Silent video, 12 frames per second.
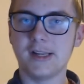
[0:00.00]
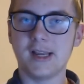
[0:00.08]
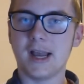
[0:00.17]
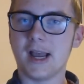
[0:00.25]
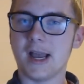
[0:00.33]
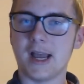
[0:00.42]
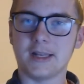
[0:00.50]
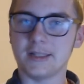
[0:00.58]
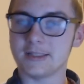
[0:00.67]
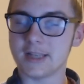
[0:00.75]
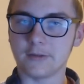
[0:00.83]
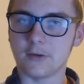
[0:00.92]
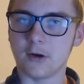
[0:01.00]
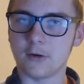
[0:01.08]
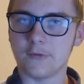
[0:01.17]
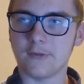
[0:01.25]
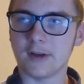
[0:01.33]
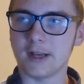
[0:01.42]
and it's kind of
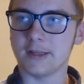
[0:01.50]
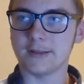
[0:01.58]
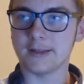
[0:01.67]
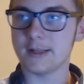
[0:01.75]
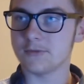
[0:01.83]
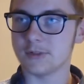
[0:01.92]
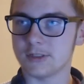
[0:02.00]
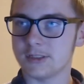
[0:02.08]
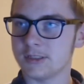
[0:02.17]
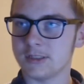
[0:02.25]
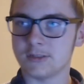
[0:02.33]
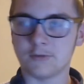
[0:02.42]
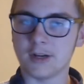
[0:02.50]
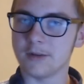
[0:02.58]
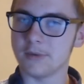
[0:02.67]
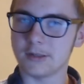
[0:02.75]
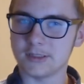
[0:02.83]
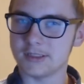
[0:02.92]
horrifying. And that's what's great
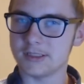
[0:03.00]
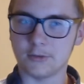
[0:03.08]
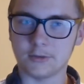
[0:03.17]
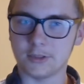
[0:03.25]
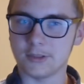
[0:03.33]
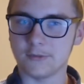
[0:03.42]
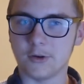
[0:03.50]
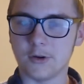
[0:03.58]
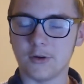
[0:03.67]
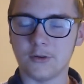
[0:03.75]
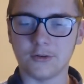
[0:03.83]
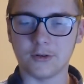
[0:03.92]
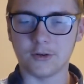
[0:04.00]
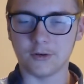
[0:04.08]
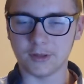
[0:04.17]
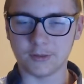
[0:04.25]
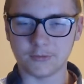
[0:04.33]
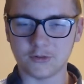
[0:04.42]
about this series. I've heard you know
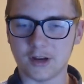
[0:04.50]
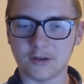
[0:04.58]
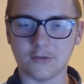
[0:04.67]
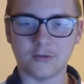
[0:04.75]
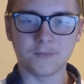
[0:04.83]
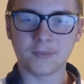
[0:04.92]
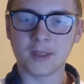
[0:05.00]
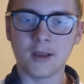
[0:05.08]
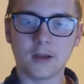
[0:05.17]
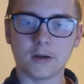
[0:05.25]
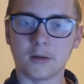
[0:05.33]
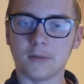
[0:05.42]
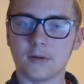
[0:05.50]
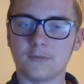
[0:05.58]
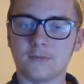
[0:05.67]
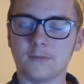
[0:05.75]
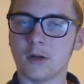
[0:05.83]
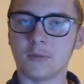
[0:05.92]
them trying to come up
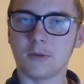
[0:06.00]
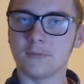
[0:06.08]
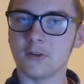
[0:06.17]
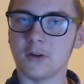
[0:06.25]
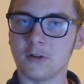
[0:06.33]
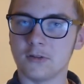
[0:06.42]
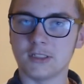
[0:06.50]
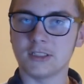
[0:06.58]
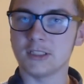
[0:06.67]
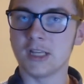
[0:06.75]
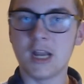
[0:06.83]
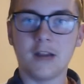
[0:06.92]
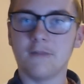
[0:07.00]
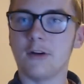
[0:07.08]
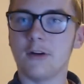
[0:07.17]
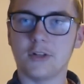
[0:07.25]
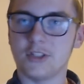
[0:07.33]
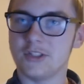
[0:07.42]
come up with all these
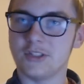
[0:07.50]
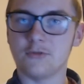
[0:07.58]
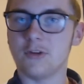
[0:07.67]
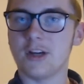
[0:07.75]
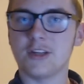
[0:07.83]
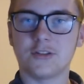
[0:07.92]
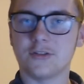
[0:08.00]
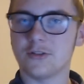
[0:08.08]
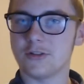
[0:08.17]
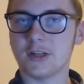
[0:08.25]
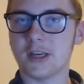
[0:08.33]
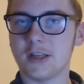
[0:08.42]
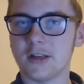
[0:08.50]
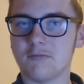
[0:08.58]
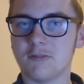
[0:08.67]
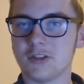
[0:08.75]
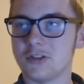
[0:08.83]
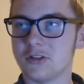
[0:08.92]
various situations you can get in with
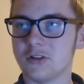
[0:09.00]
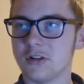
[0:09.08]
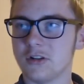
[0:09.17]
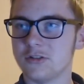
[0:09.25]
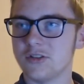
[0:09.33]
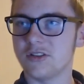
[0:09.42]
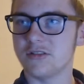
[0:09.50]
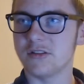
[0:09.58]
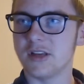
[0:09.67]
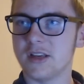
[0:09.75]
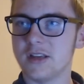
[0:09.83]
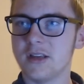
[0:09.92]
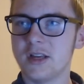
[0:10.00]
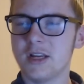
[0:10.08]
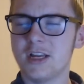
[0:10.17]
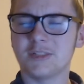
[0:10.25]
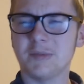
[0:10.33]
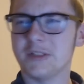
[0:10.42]
technology today,
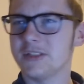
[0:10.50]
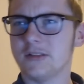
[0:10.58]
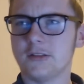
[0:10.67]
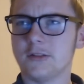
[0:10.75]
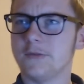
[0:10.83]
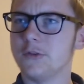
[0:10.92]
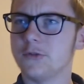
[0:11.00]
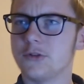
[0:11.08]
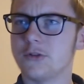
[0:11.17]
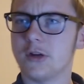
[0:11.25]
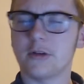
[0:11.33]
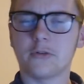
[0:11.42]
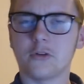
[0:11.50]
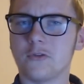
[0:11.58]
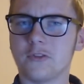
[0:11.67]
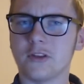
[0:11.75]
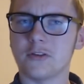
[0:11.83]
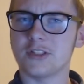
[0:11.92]
especially in the future. I don't know if
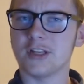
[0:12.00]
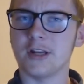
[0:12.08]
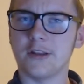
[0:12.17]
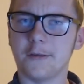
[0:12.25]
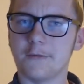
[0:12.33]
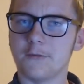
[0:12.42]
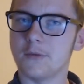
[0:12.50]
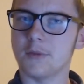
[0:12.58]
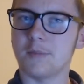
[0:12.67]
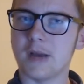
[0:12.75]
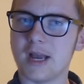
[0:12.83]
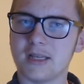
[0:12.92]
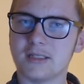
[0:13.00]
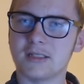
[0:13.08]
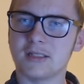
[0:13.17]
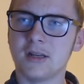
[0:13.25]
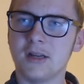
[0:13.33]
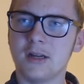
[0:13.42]
there's anything from the past.
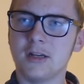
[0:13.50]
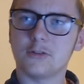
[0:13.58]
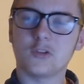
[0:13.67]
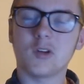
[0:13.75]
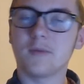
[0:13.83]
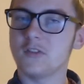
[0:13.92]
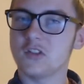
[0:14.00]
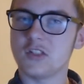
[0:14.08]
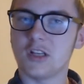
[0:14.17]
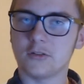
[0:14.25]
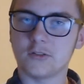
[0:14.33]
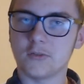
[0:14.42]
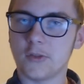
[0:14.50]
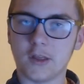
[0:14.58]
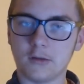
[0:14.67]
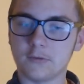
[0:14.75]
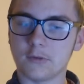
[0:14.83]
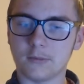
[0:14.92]
There's obviously also a thing
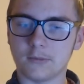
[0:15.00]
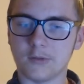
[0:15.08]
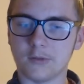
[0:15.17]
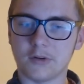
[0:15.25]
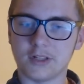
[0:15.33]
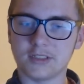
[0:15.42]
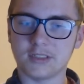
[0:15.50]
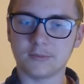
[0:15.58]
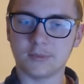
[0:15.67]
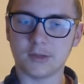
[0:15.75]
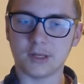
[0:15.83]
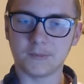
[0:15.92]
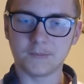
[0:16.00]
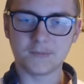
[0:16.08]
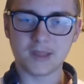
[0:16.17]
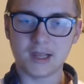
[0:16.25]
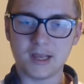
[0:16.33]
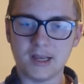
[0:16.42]
from the present, but
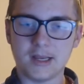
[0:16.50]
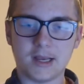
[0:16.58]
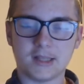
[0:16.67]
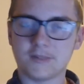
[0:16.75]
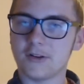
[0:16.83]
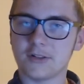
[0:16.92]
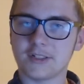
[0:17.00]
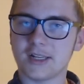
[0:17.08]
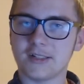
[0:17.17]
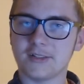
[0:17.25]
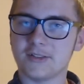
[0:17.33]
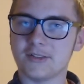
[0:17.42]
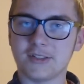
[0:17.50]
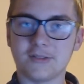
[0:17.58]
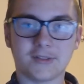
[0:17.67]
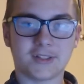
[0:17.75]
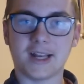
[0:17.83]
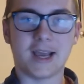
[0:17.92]
yeah, it's very excited to see what's
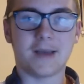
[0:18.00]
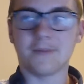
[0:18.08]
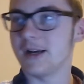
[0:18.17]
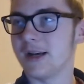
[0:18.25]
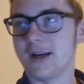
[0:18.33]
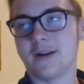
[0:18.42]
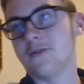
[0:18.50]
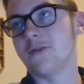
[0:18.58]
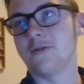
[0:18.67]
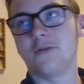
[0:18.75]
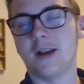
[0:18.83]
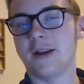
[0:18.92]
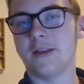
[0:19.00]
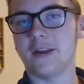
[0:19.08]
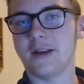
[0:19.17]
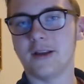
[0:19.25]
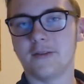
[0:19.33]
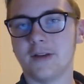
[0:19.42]
gonna happen. I, don't know
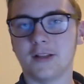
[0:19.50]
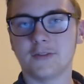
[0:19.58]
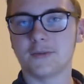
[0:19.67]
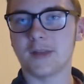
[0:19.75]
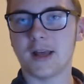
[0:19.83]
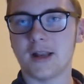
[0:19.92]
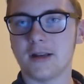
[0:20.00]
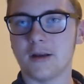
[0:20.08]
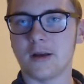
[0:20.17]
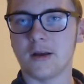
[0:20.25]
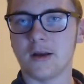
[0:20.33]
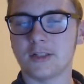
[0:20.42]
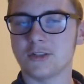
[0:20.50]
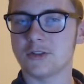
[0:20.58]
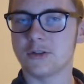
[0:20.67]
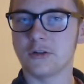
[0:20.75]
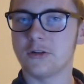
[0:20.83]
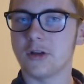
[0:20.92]
anything else from that. Uh, I just
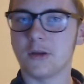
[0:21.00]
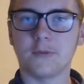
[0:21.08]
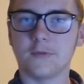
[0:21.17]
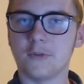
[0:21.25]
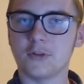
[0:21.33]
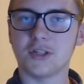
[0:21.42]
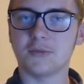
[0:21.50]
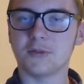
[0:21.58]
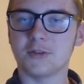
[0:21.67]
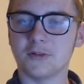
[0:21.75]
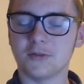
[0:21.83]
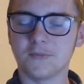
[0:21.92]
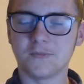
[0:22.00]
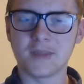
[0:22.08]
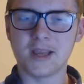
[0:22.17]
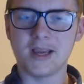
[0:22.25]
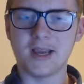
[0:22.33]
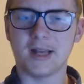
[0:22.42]
looked up the first episode,
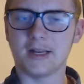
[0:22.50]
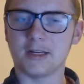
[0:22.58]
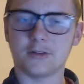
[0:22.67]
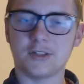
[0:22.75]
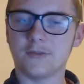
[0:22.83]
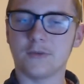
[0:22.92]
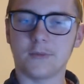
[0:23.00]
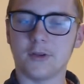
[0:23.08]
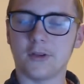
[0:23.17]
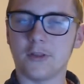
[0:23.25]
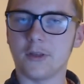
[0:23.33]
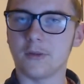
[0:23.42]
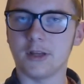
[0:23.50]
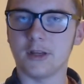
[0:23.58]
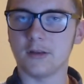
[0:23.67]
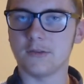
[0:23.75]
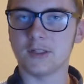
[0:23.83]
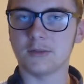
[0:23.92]
and I could see from the thumbnail
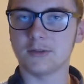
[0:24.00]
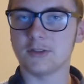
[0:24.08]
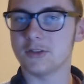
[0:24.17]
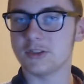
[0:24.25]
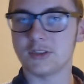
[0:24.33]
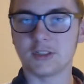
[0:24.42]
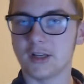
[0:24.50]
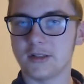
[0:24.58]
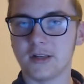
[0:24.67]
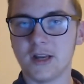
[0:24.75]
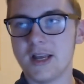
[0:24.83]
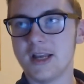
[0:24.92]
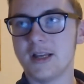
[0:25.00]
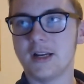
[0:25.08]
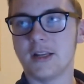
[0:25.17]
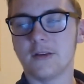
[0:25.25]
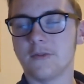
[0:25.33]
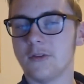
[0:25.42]
of the episode it's not any of those